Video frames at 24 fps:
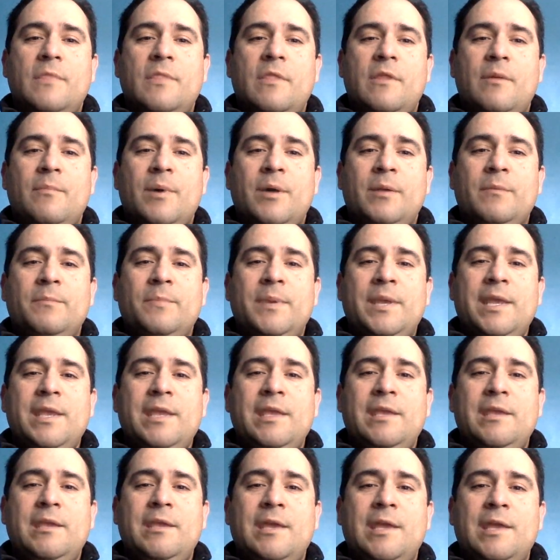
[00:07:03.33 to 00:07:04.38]
Thumb on
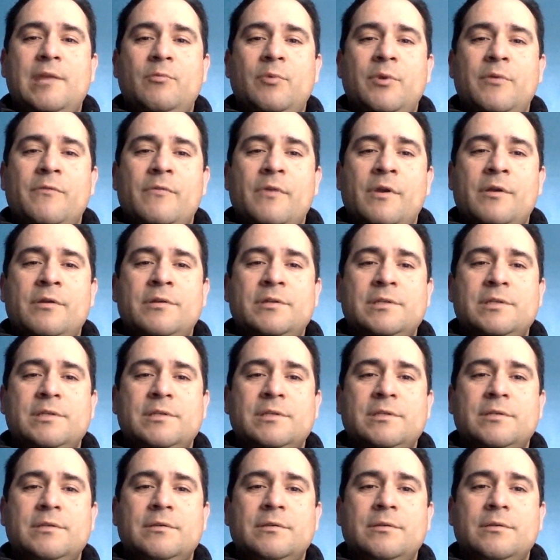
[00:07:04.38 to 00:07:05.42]
pinky and
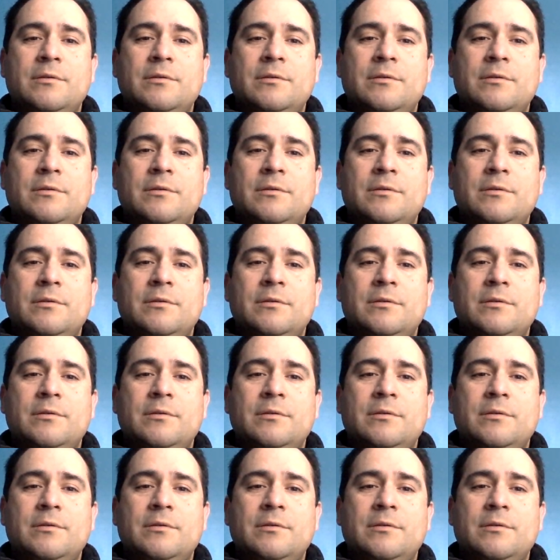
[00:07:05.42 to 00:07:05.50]
reverse.